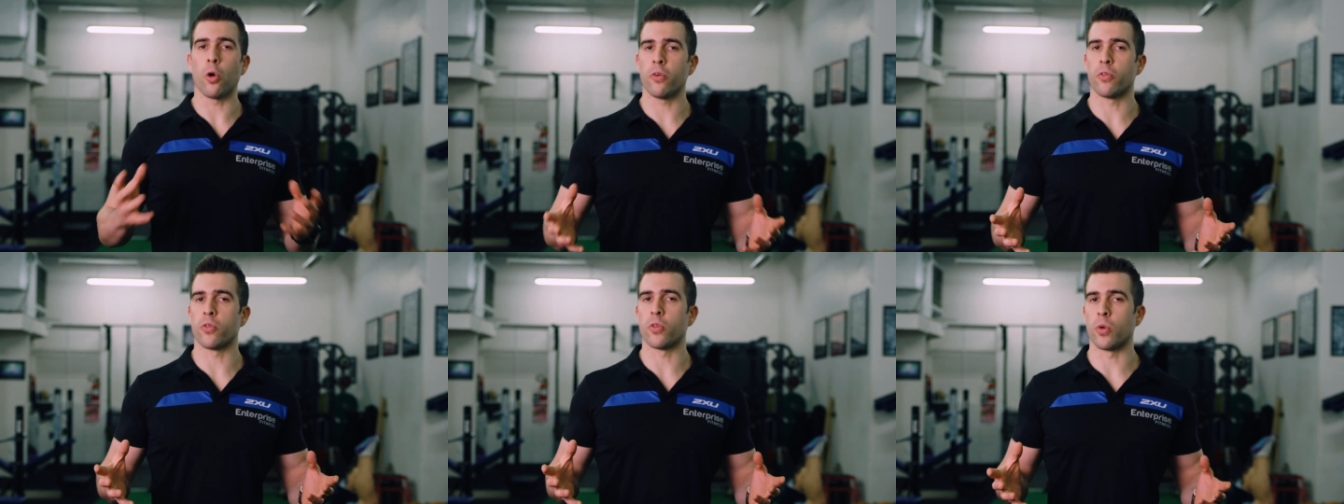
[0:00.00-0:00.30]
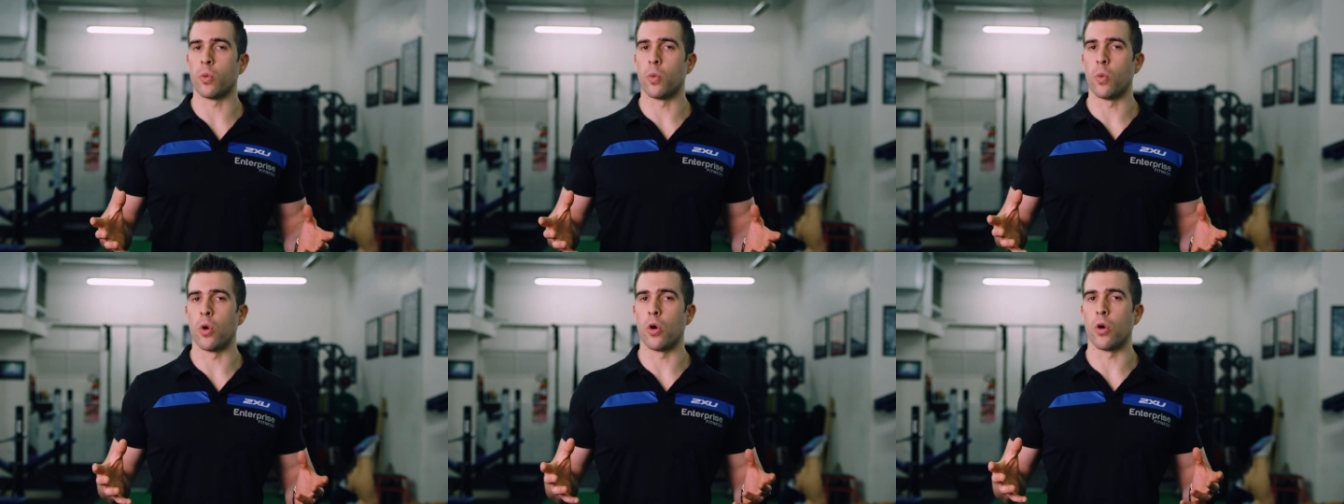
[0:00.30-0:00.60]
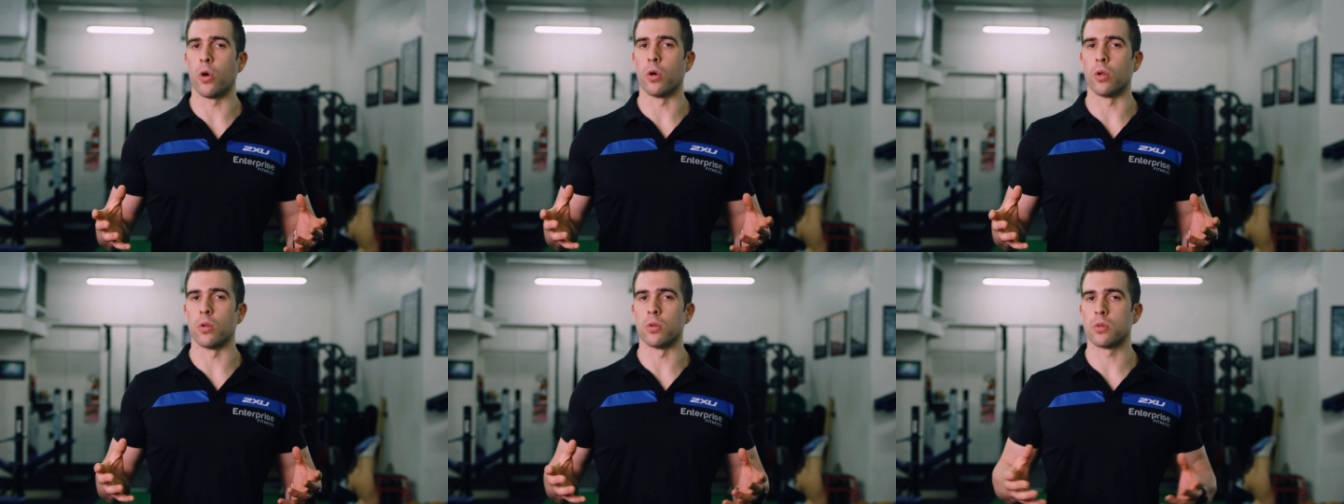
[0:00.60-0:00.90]
over the
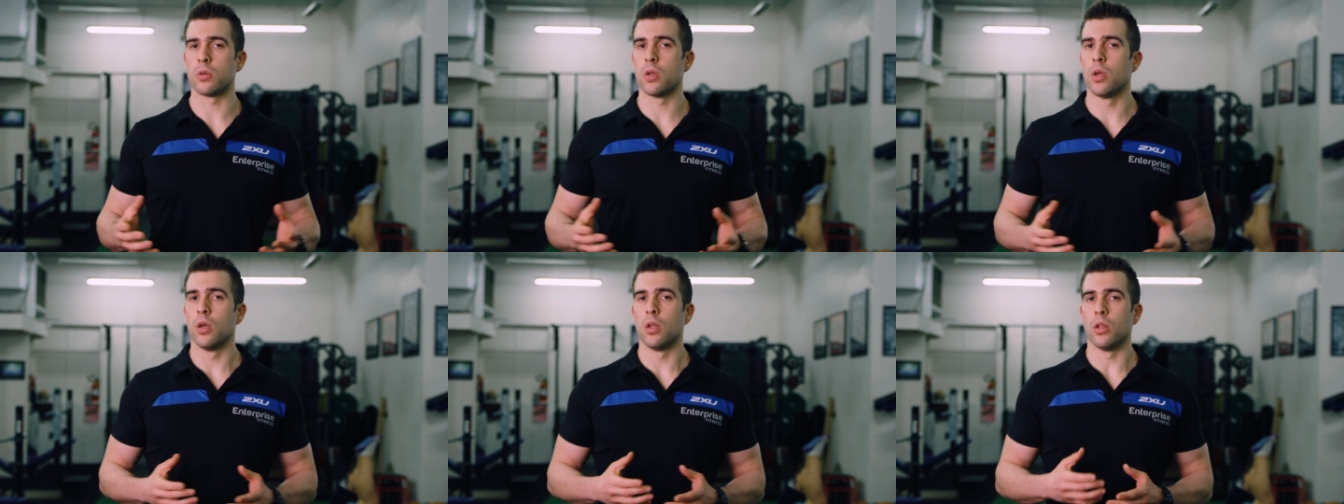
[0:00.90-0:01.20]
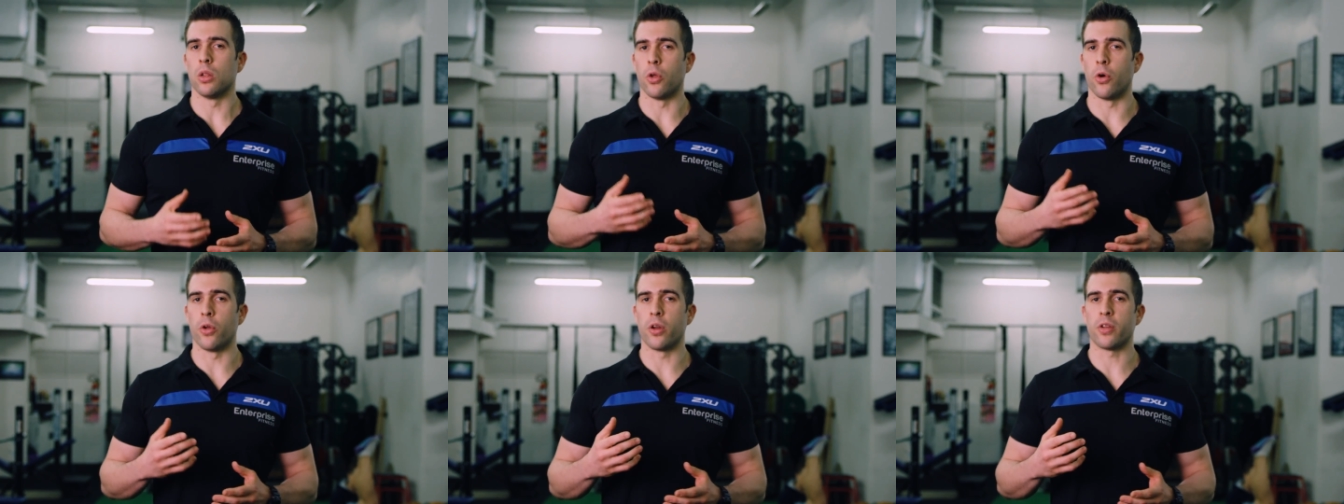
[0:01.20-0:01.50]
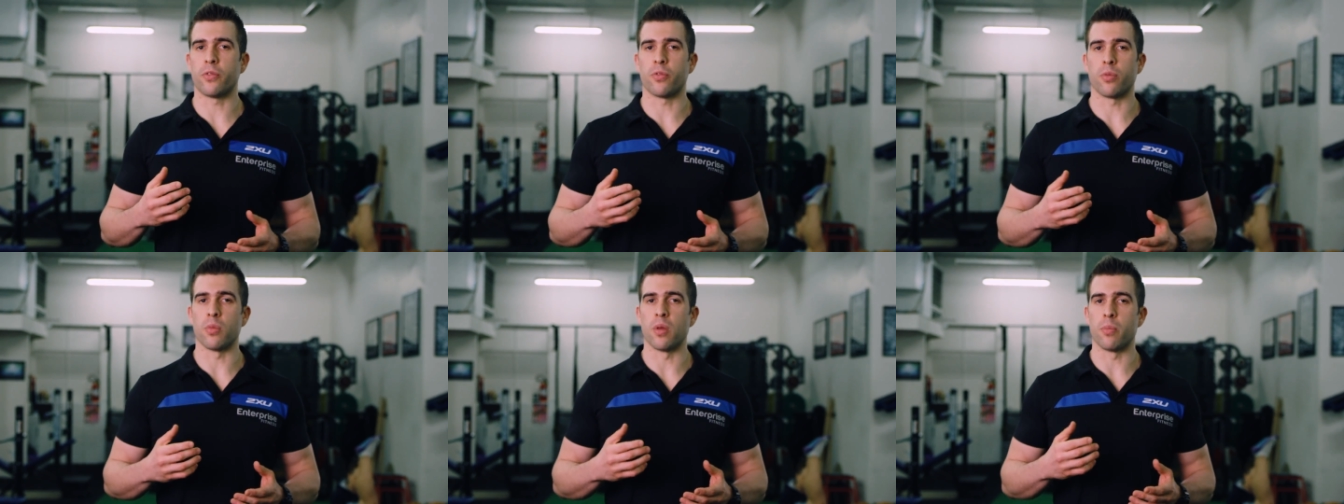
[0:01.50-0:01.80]
world,
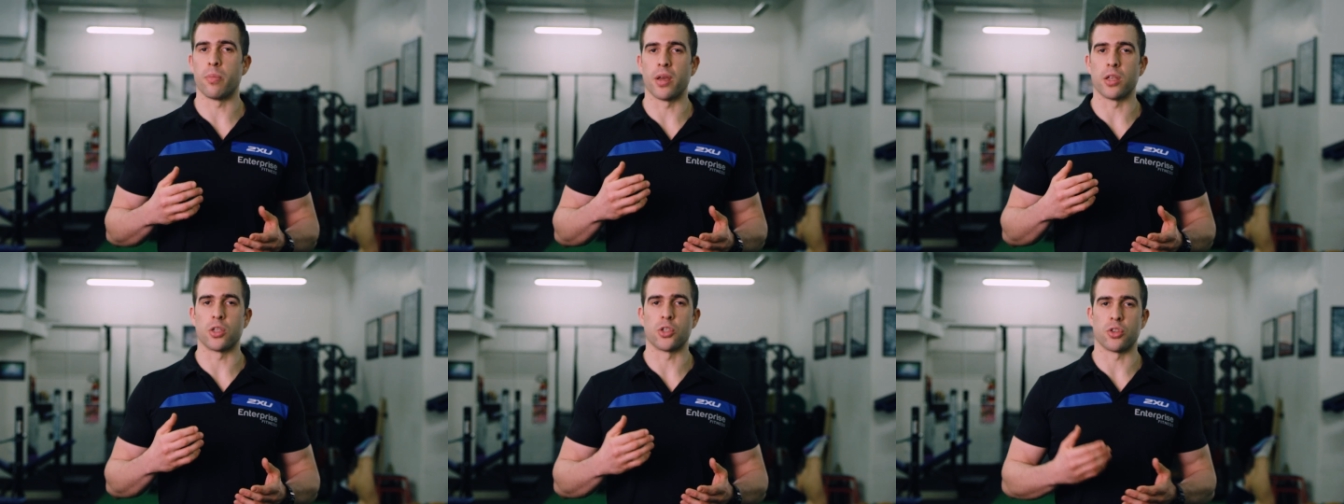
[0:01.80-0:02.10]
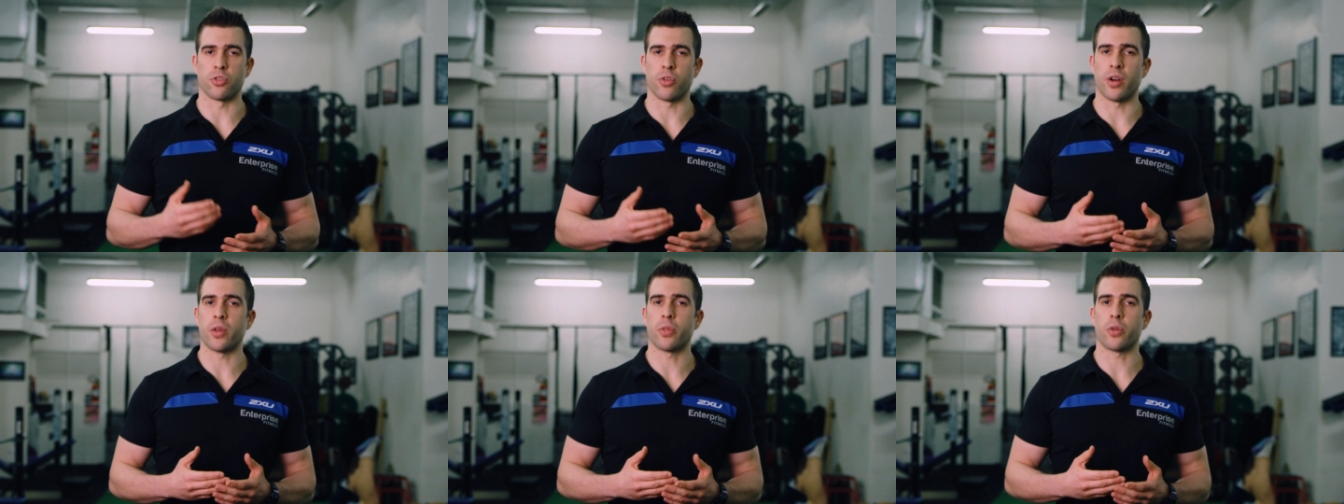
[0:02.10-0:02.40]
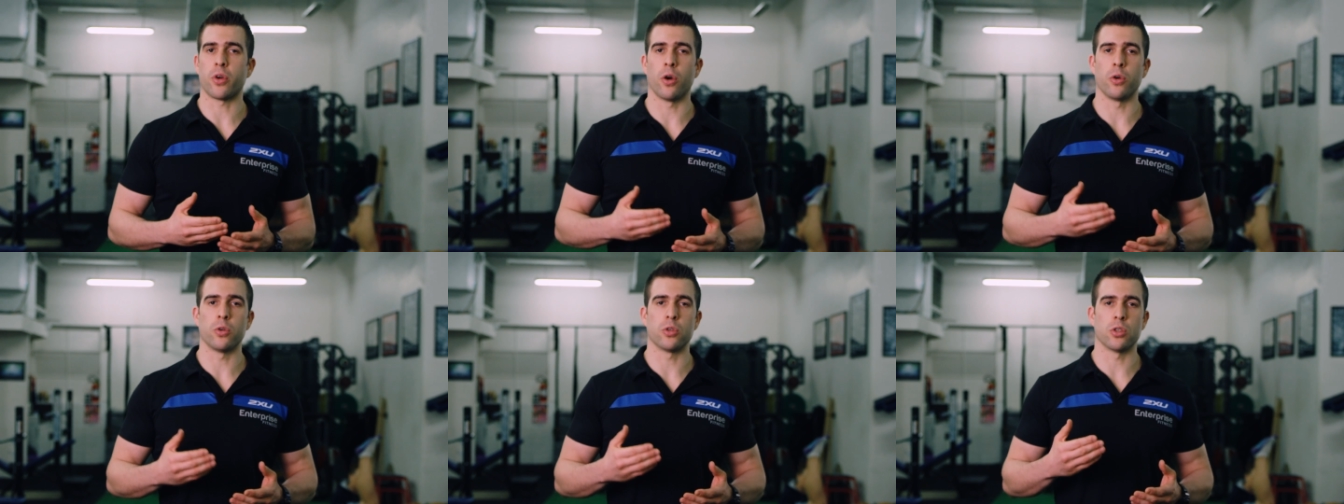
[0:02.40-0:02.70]
learning from the best strength
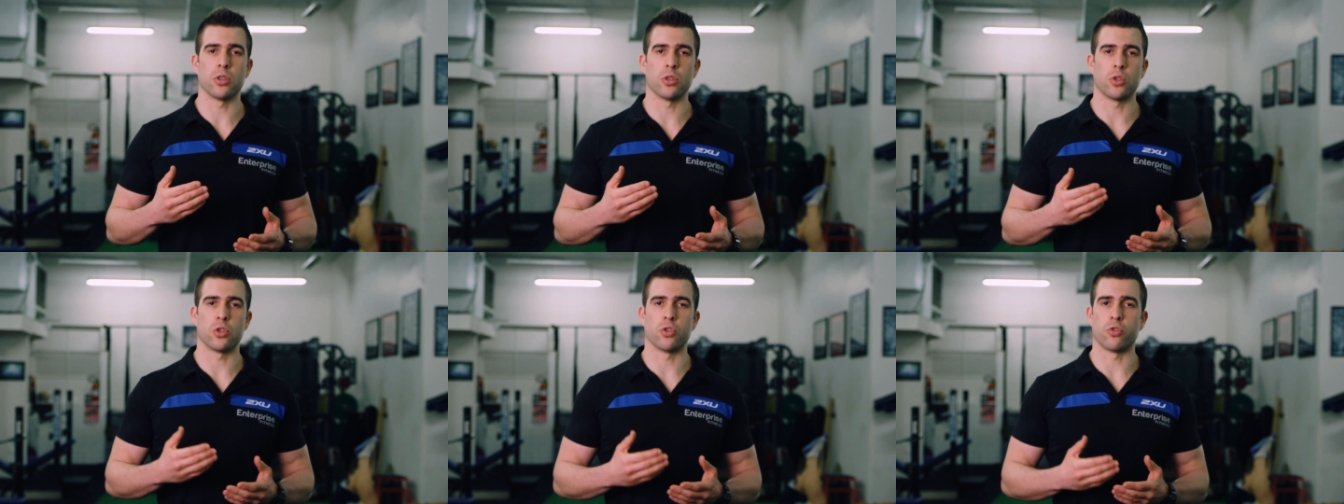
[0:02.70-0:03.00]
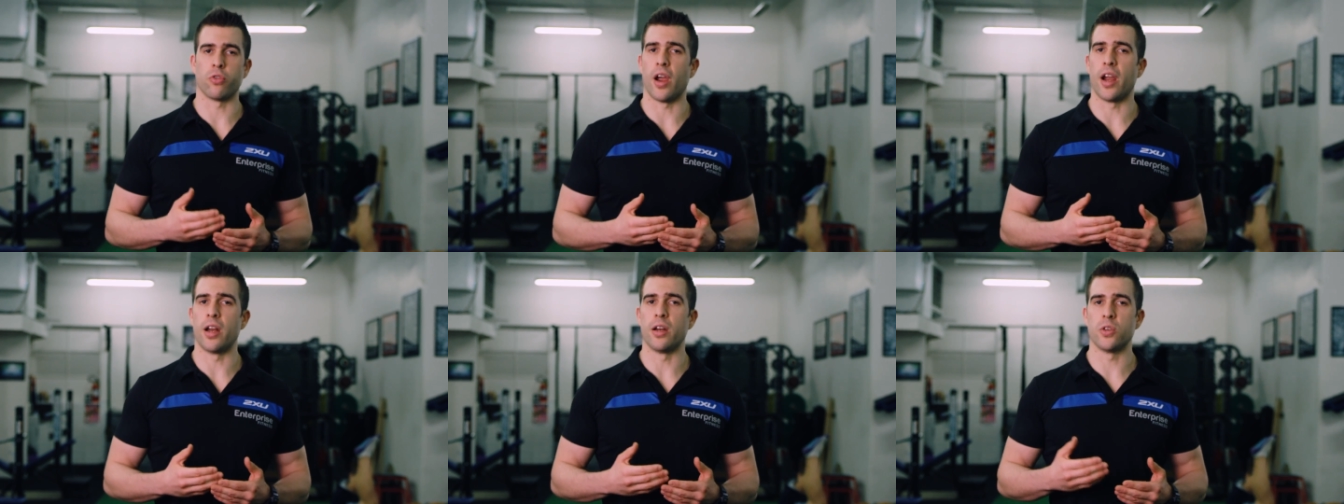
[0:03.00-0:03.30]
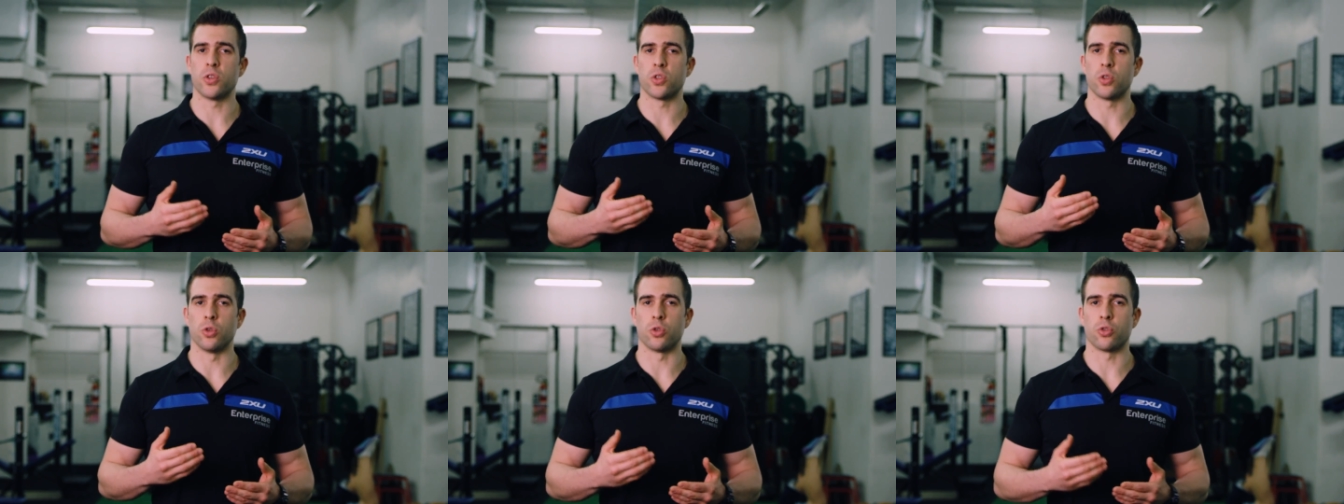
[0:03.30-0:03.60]
coaches,
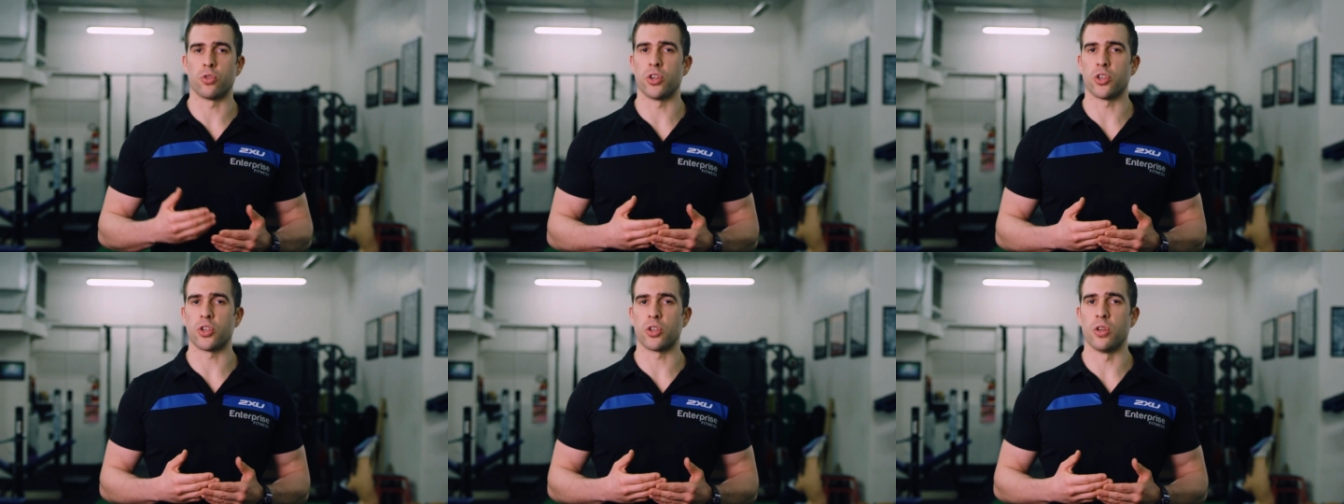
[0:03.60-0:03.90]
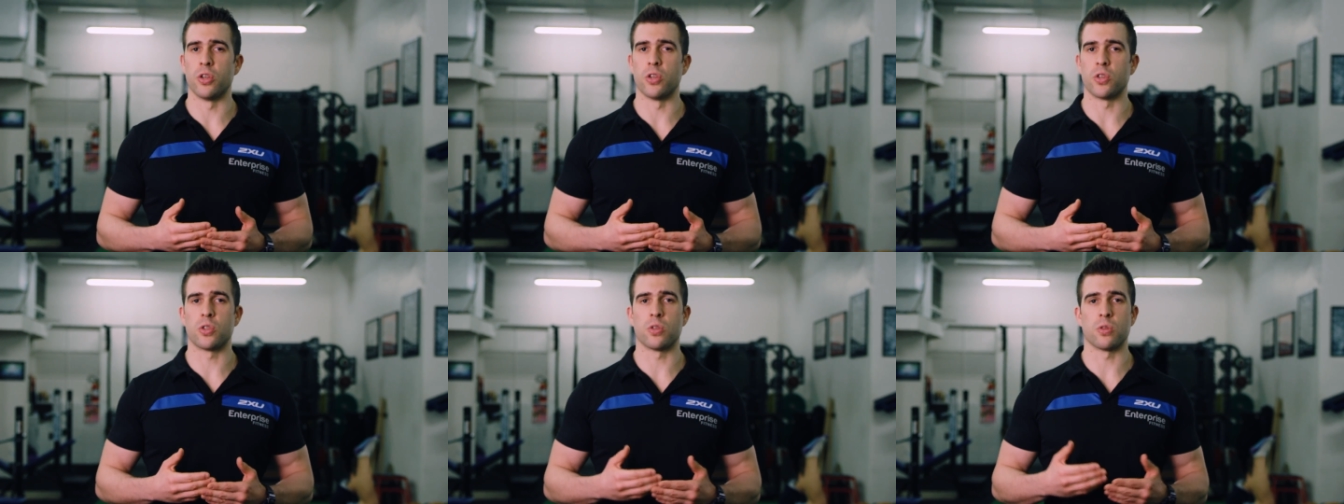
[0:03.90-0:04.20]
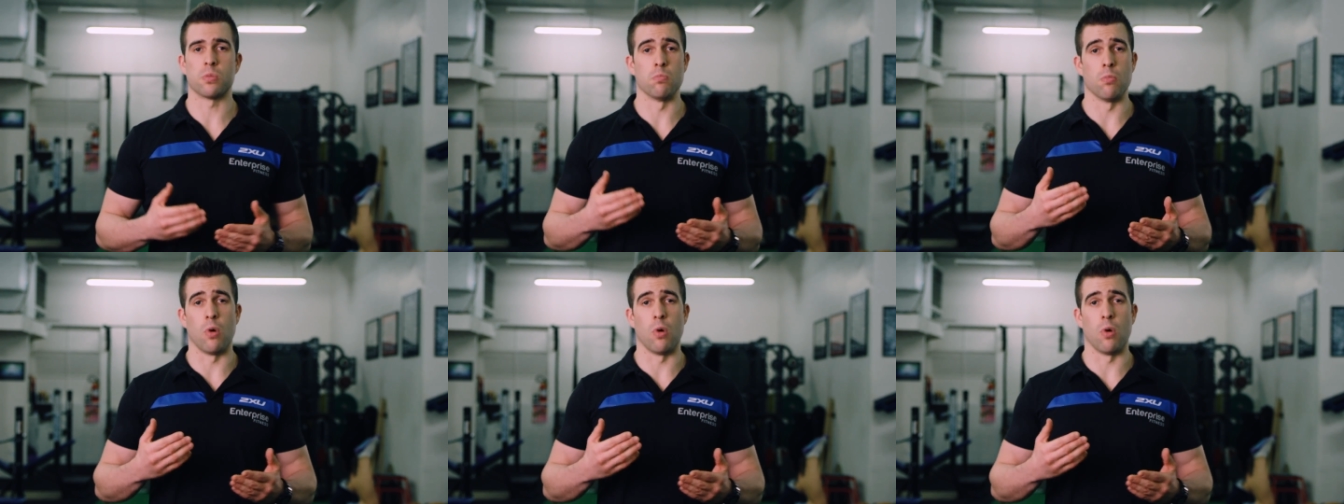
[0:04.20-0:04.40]
trainers, nutritionists,